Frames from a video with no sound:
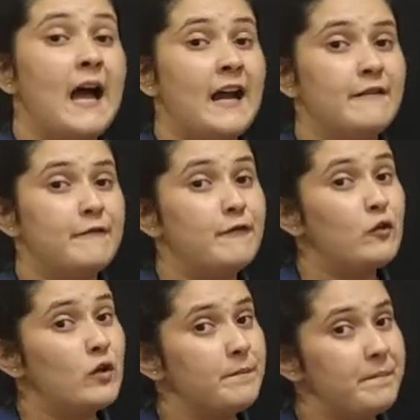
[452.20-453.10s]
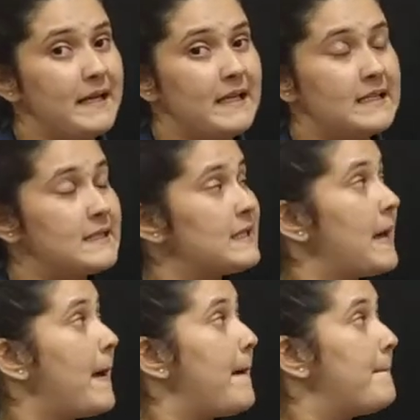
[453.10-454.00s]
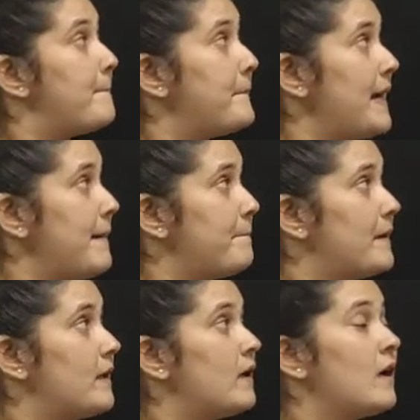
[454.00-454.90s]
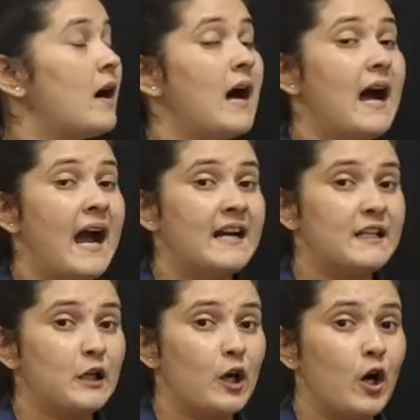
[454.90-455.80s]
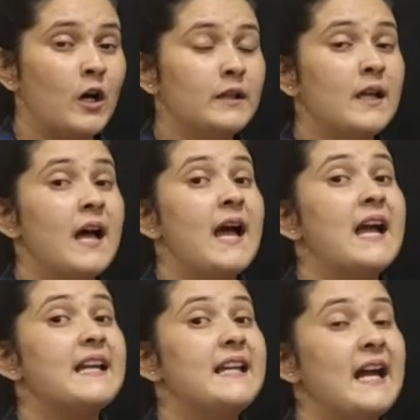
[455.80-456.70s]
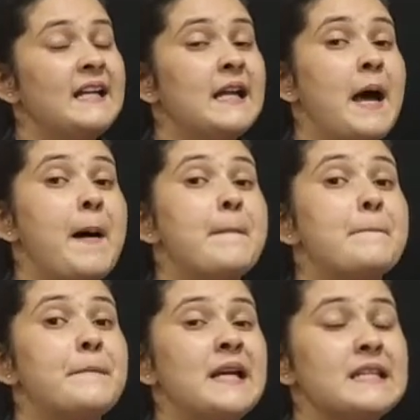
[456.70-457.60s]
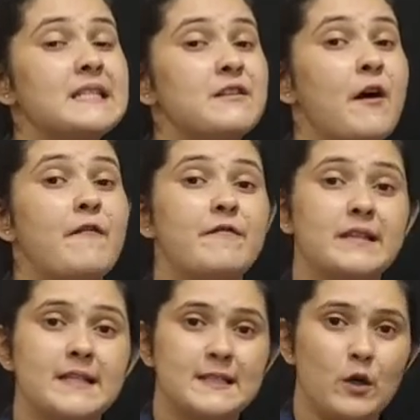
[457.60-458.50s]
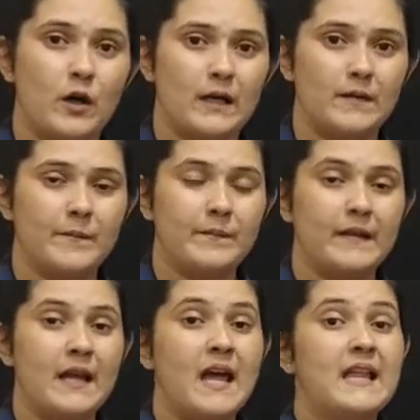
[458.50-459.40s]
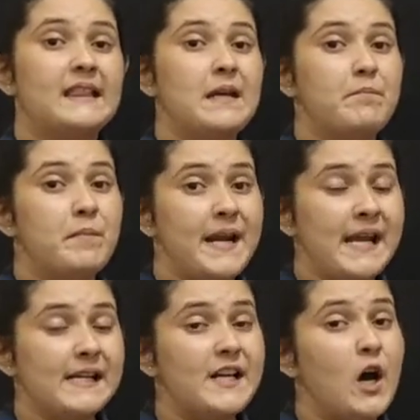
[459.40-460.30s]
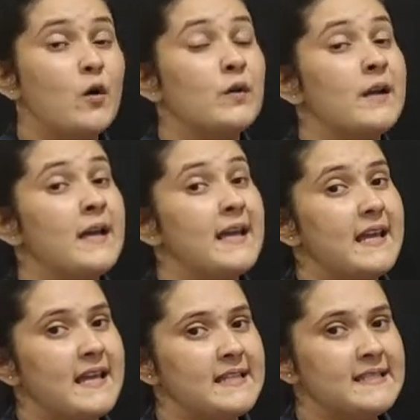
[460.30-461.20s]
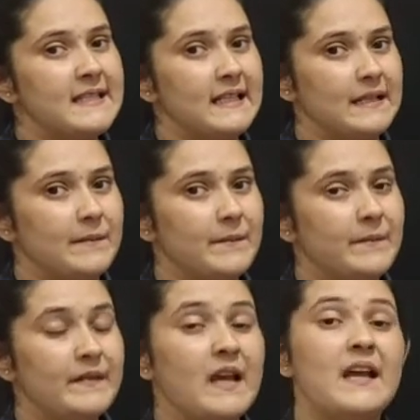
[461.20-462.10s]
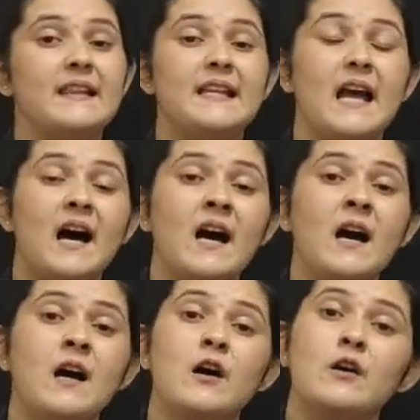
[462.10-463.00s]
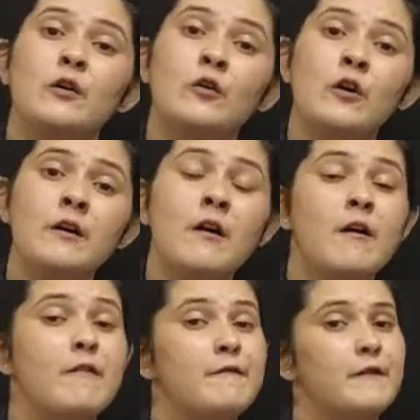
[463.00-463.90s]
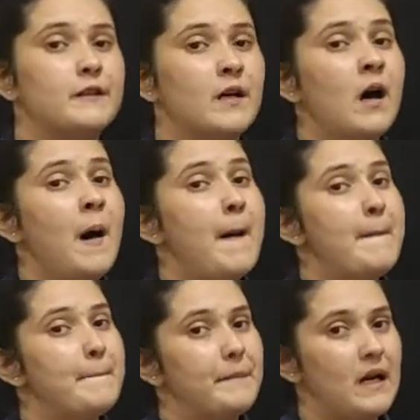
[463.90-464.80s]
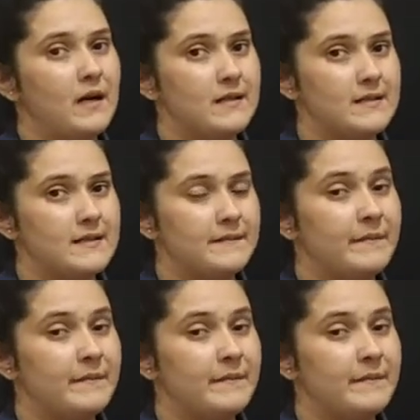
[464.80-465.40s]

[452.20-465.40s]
and fruit peels, paper and cloth get mixed with the soil. They break down easily. They are good for the plants.